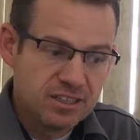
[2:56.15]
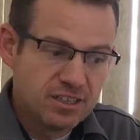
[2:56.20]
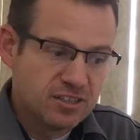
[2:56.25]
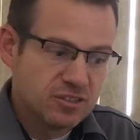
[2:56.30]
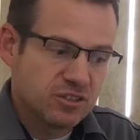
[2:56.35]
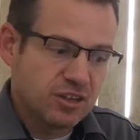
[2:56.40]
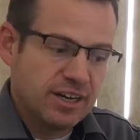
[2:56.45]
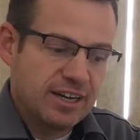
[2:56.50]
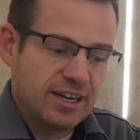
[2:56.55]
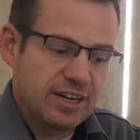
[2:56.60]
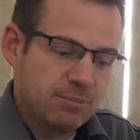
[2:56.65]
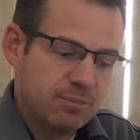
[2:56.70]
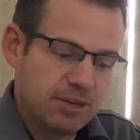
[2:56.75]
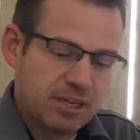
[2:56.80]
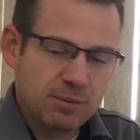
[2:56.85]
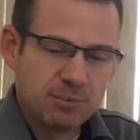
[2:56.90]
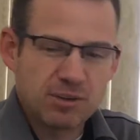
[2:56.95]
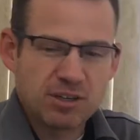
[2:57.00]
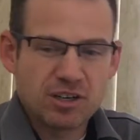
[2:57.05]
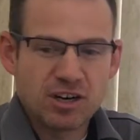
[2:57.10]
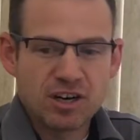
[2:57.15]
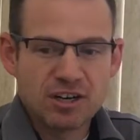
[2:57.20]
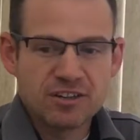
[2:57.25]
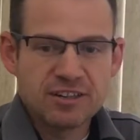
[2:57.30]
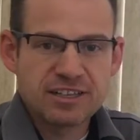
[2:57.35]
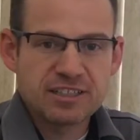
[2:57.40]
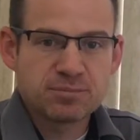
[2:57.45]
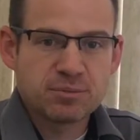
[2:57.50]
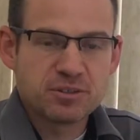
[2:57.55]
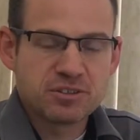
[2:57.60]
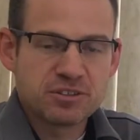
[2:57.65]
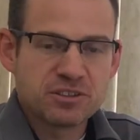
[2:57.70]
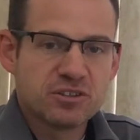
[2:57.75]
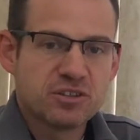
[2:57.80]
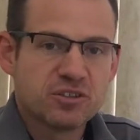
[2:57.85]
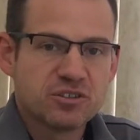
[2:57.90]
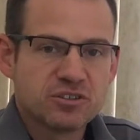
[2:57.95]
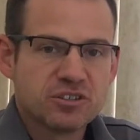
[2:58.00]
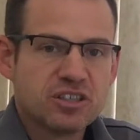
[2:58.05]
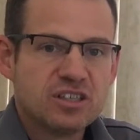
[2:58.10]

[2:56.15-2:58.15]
so I gotta pick up a card, and the next person goes.